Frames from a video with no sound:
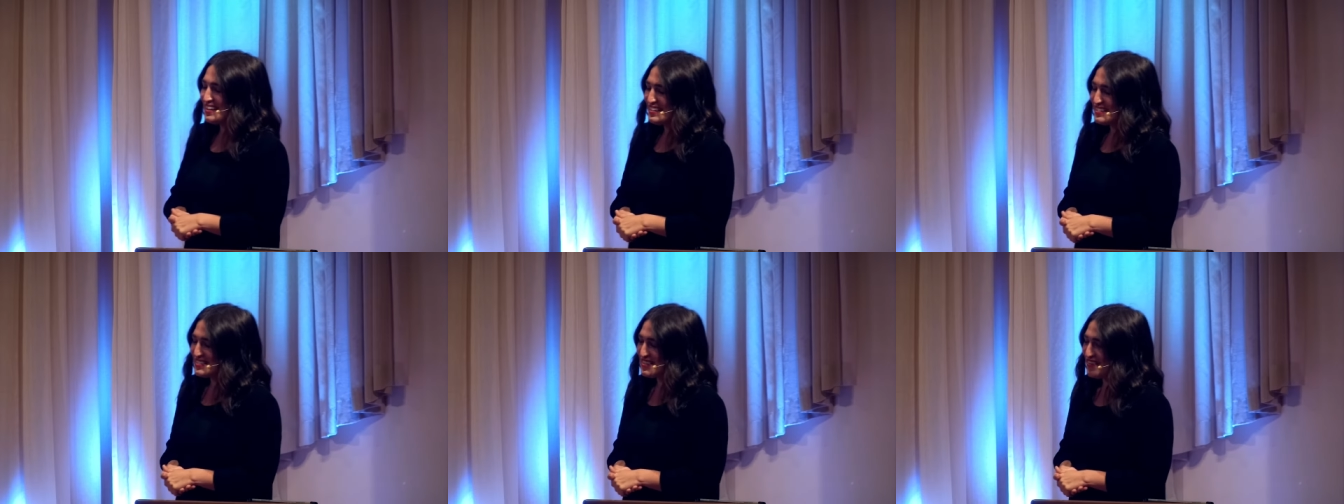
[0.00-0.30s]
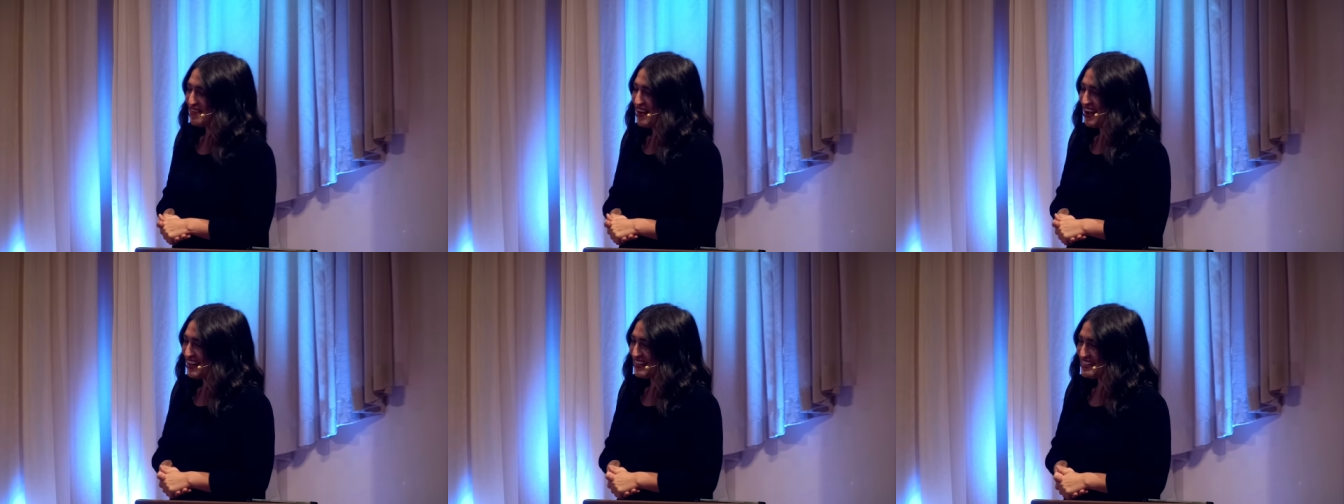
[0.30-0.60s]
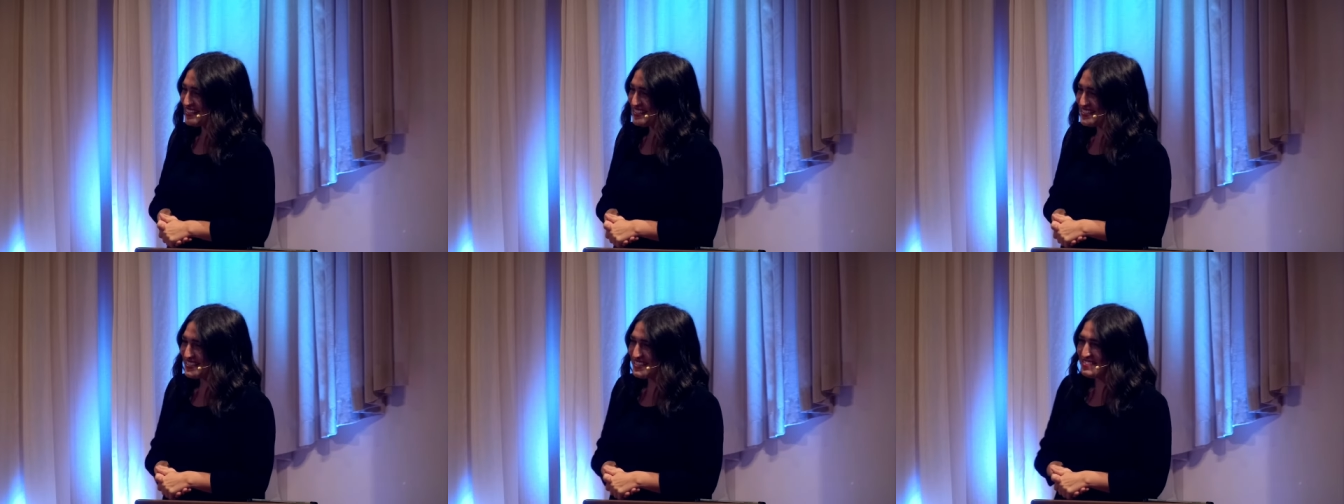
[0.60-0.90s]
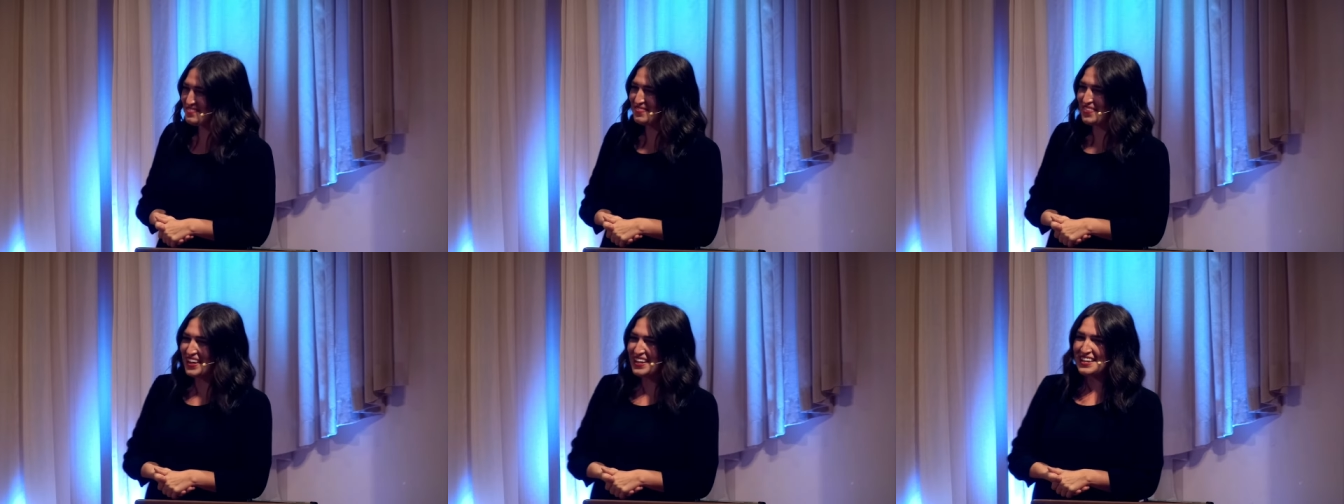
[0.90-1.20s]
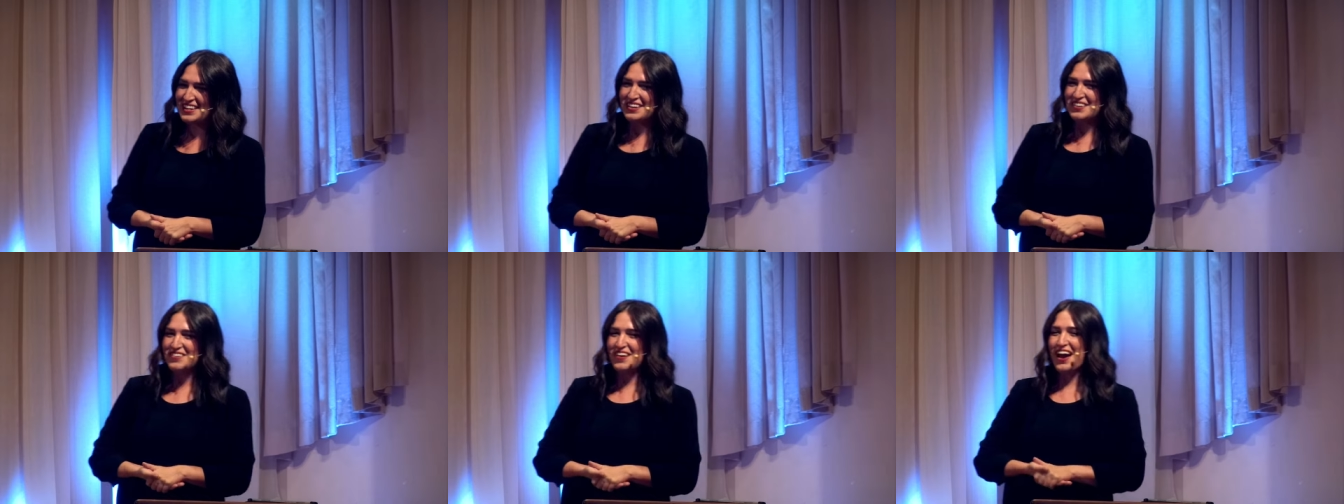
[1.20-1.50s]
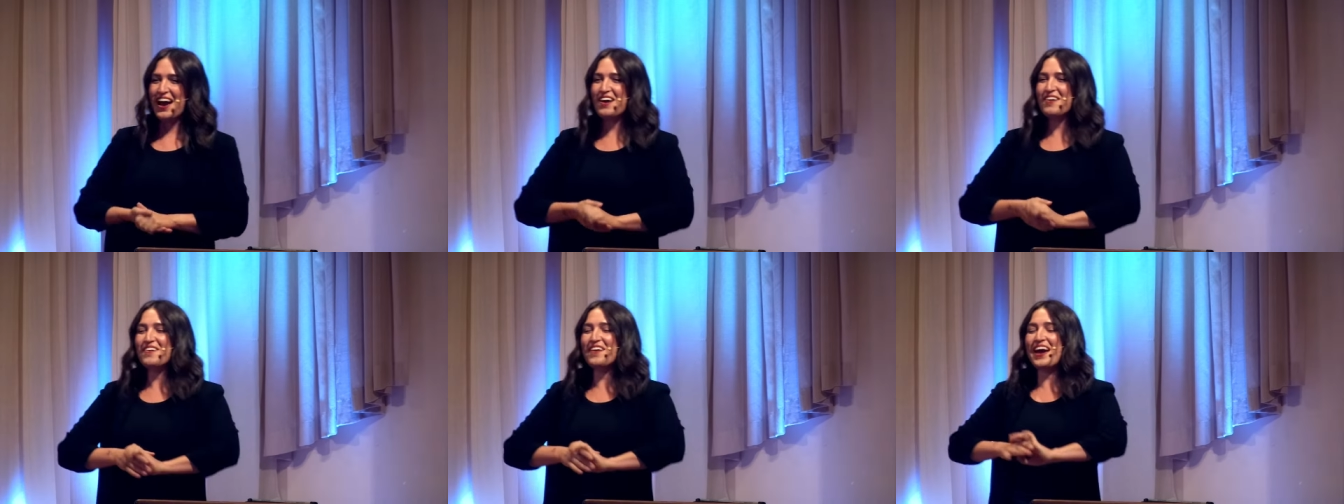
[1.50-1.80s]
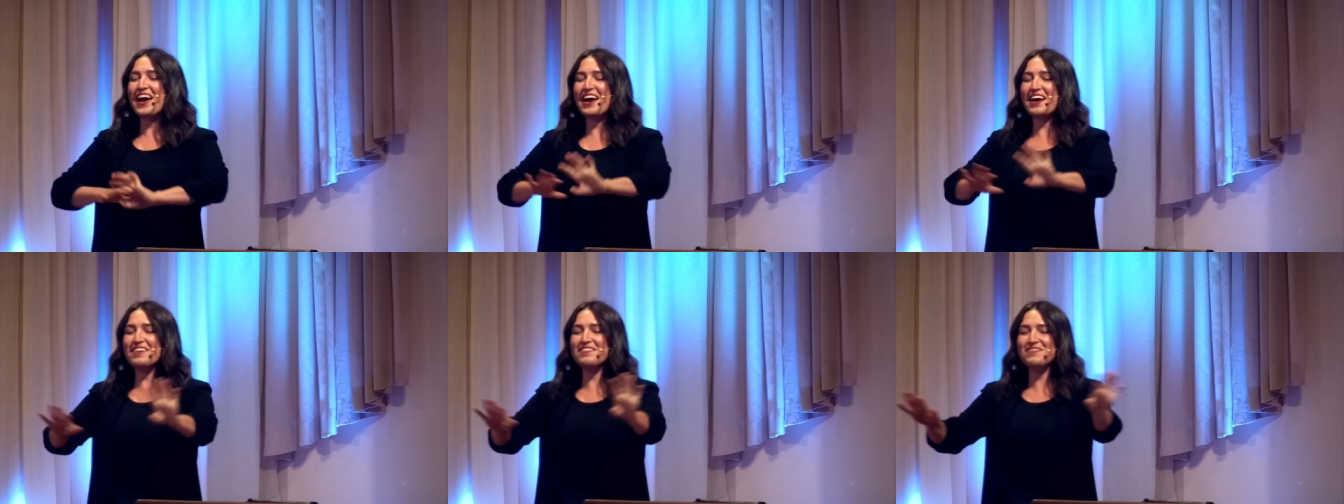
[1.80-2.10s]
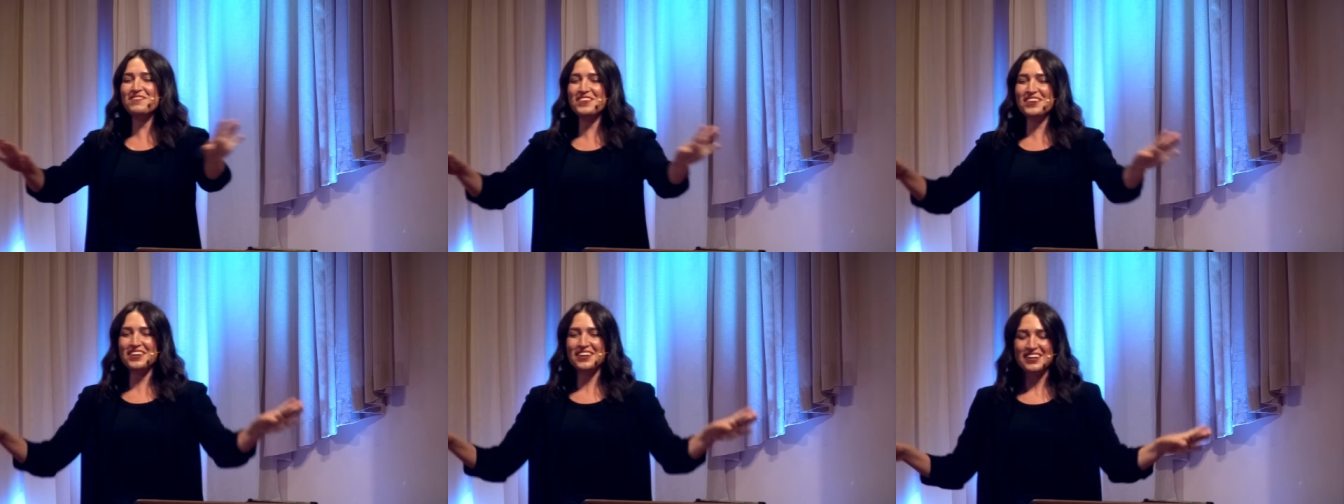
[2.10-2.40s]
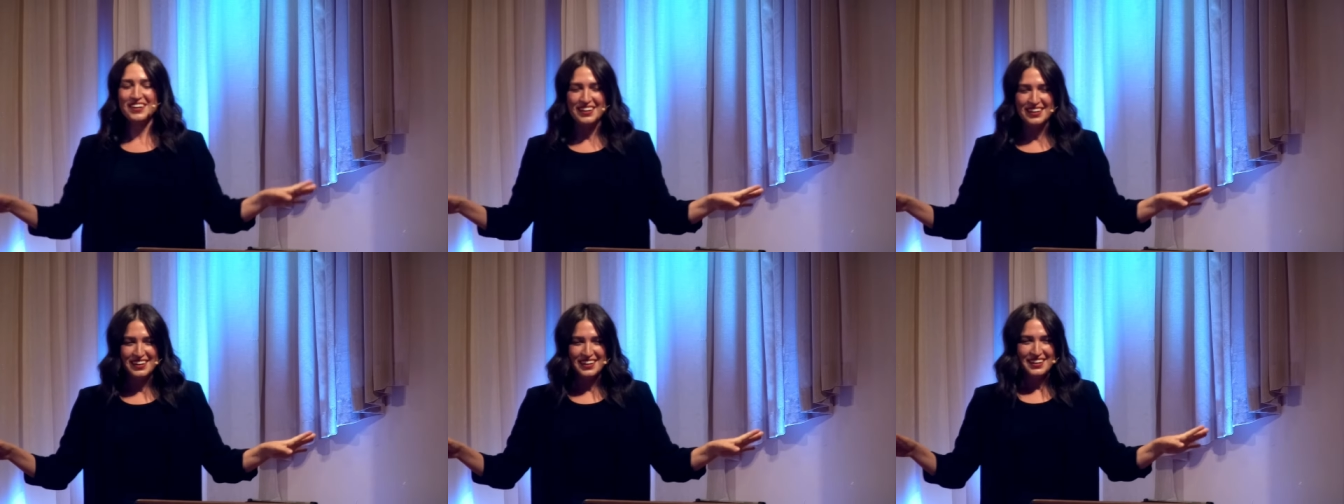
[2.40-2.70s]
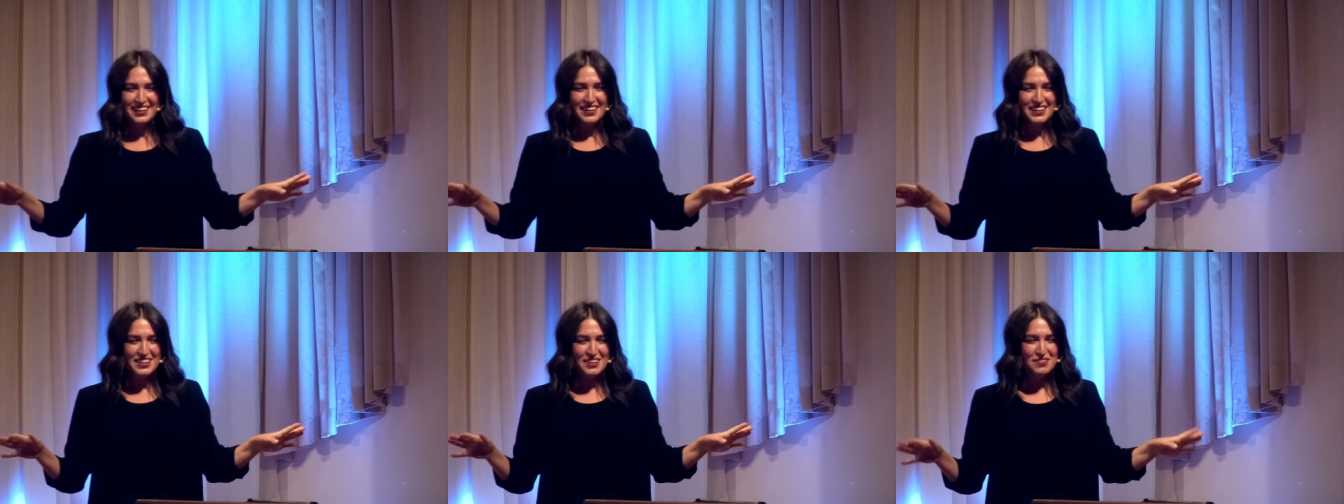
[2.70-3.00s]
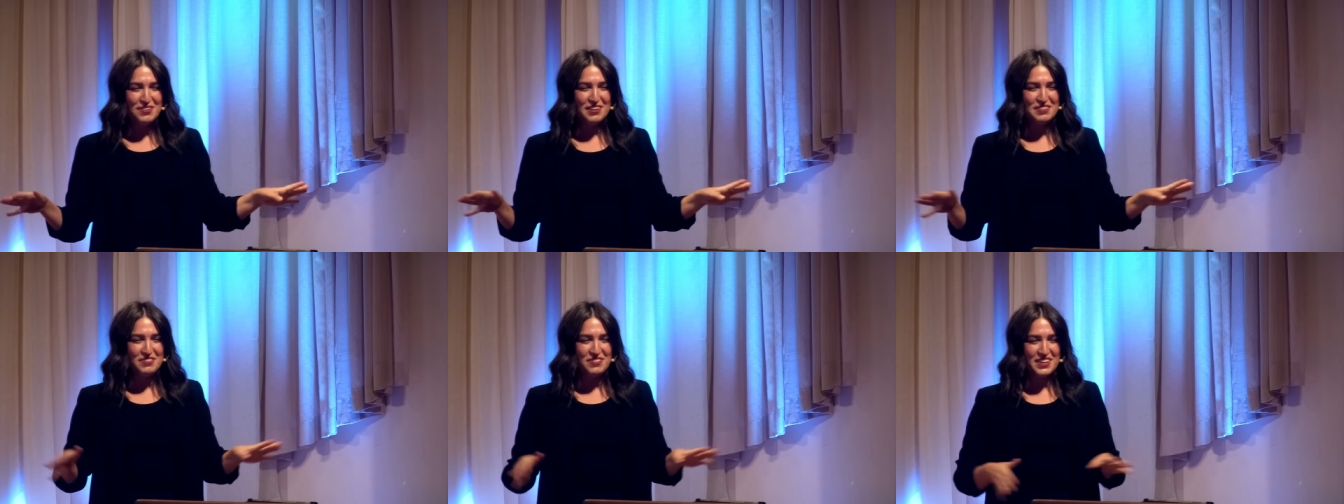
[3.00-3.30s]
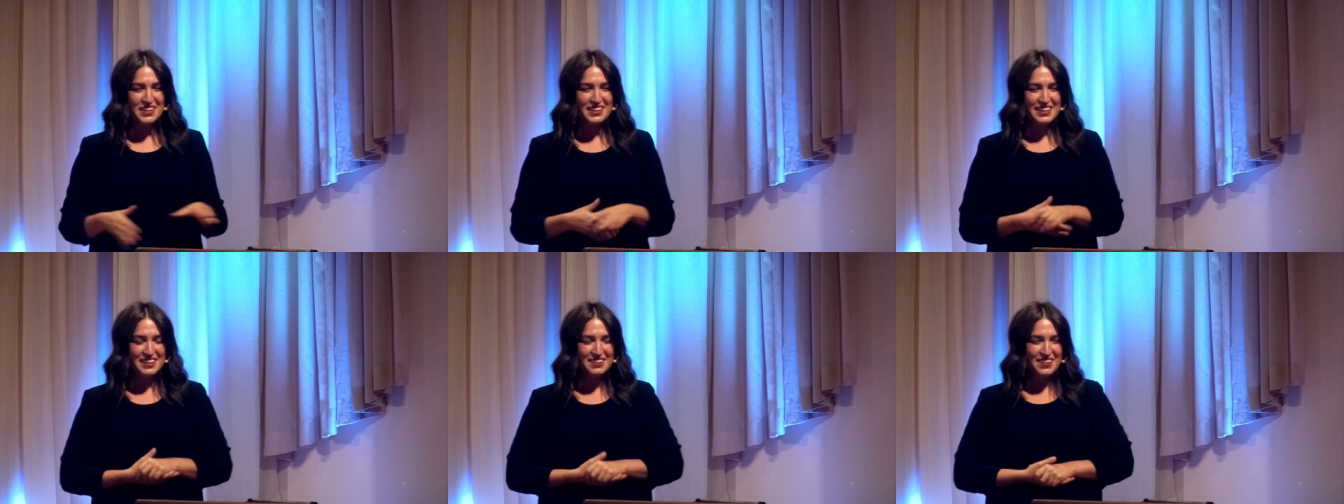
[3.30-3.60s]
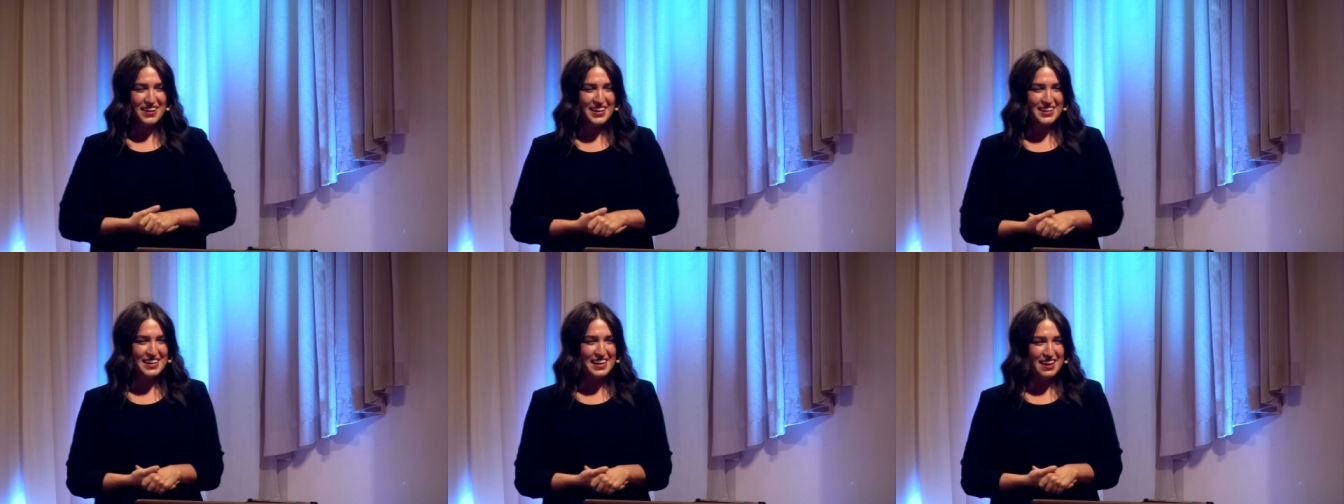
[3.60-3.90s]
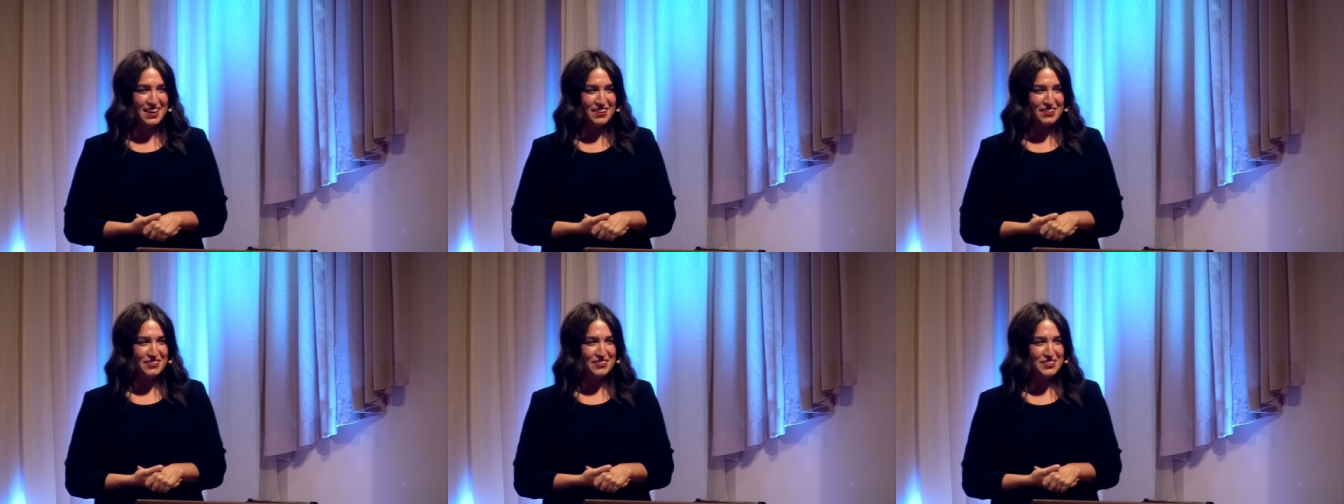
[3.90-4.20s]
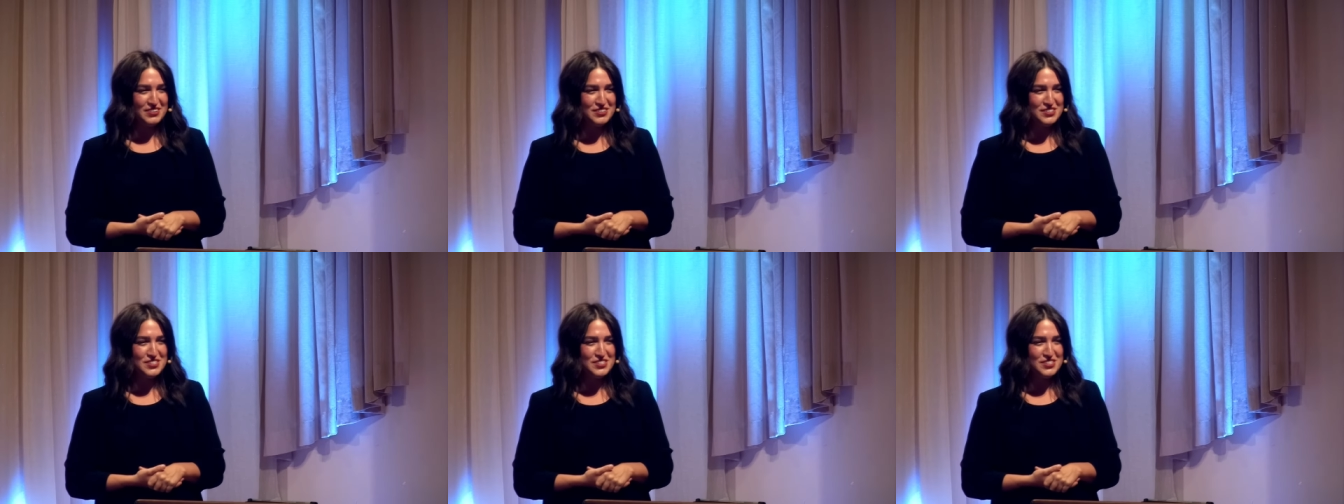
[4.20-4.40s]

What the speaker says: So I just invite you, however you are feeling right now,